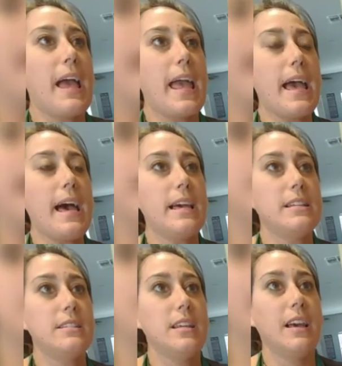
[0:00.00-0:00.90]

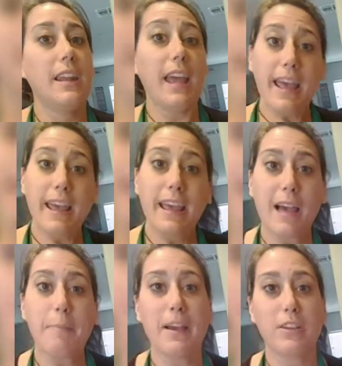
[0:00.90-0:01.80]
And today
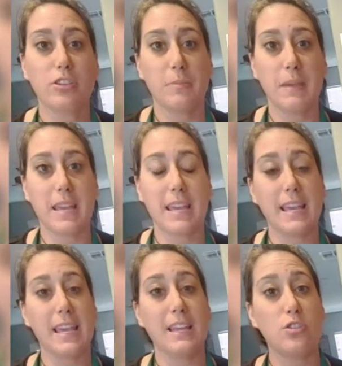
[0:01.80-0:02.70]
I'm actually making it
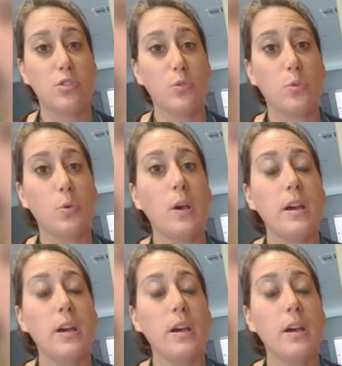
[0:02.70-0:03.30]
into